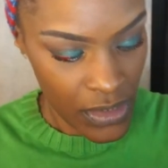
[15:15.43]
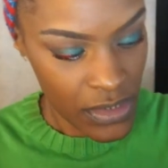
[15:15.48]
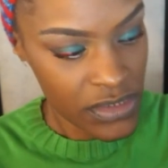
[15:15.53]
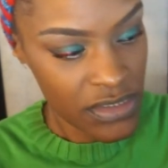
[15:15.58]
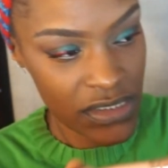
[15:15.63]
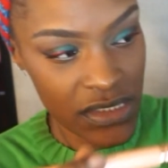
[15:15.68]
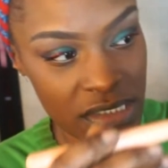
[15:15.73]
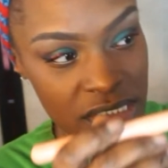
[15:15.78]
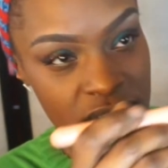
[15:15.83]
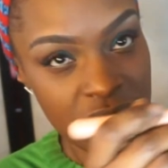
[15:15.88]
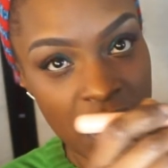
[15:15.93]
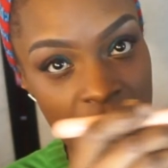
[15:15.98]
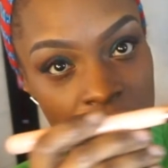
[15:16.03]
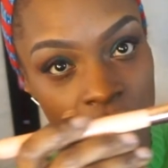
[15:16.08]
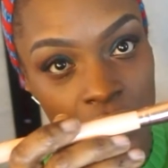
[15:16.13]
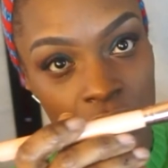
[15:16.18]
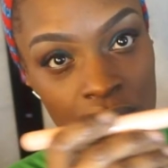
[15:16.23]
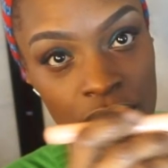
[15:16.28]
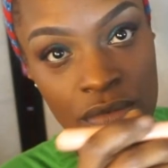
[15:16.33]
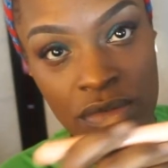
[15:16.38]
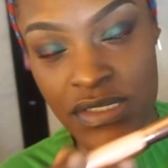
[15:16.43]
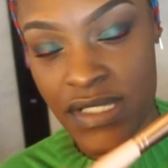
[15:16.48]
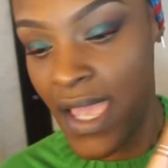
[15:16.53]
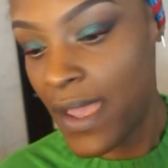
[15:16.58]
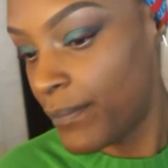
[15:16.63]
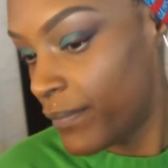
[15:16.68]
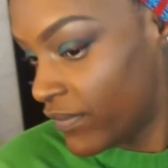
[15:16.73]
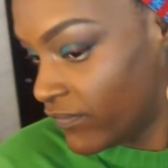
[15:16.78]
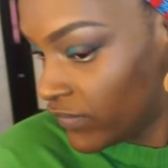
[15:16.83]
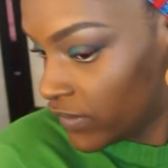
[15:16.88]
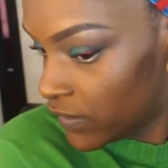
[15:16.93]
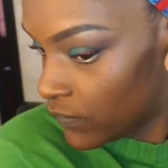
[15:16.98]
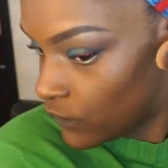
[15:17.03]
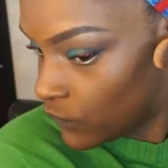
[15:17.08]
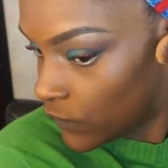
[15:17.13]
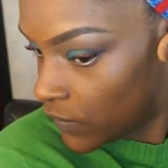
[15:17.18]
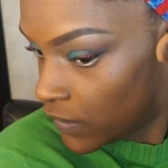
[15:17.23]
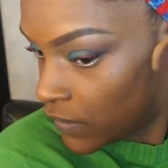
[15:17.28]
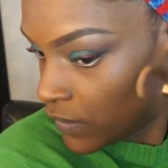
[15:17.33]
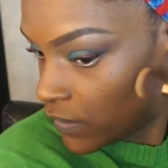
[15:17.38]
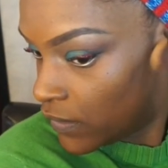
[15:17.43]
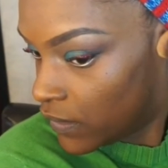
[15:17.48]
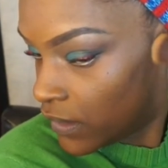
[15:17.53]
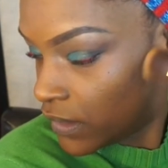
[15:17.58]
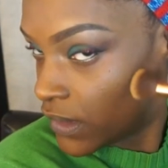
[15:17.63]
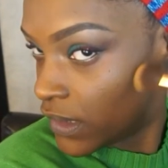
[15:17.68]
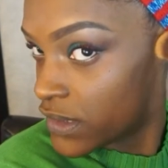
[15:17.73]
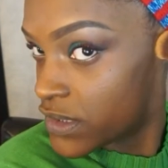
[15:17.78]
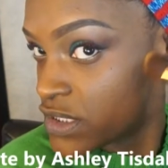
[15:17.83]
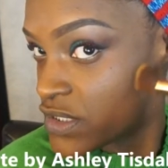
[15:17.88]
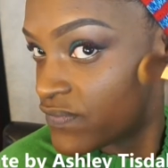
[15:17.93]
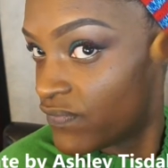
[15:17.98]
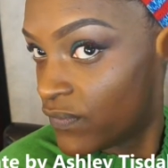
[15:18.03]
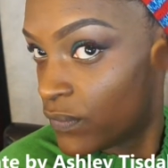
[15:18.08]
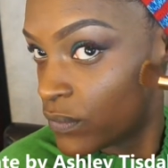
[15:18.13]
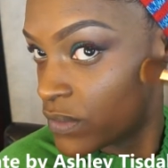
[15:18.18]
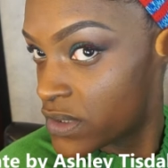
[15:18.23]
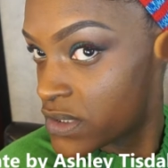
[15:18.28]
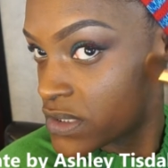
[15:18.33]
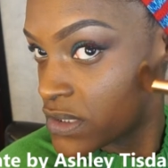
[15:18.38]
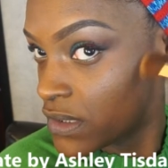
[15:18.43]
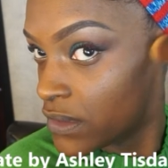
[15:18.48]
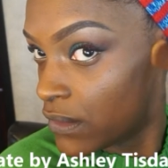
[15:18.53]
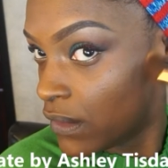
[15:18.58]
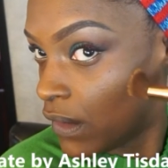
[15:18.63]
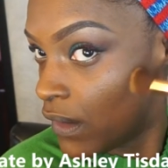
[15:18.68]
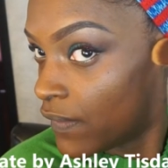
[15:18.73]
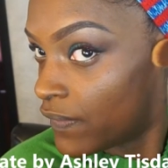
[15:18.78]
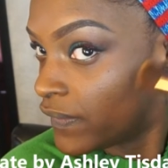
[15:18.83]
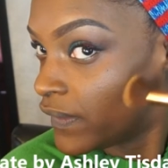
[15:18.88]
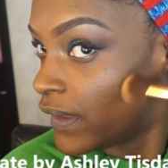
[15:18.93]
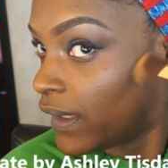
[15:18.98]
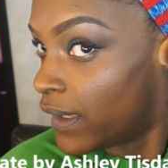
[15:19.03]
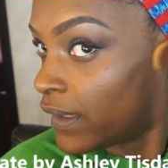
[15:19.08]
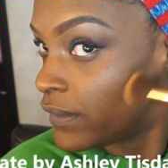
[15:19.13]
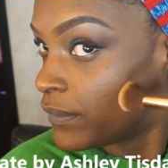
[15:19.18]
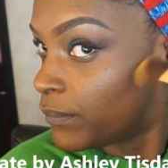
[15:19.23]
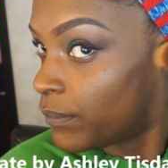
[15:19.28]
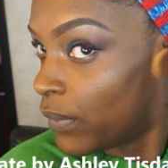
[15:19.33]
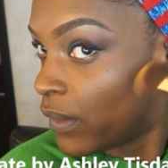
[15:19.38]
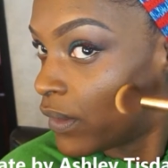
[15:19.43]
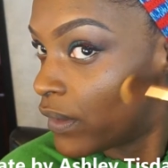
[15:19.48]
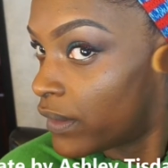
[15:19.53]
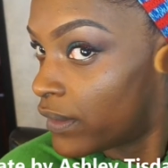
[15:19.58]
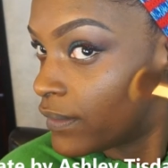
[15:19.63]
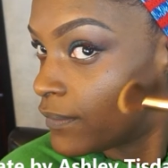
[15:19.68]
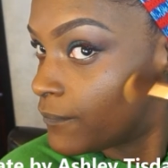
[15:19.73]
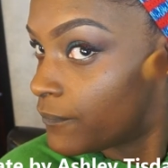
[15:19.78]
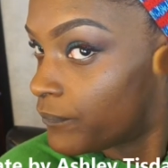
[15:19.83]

So I just take a little tap of it and I just focus it on the end part.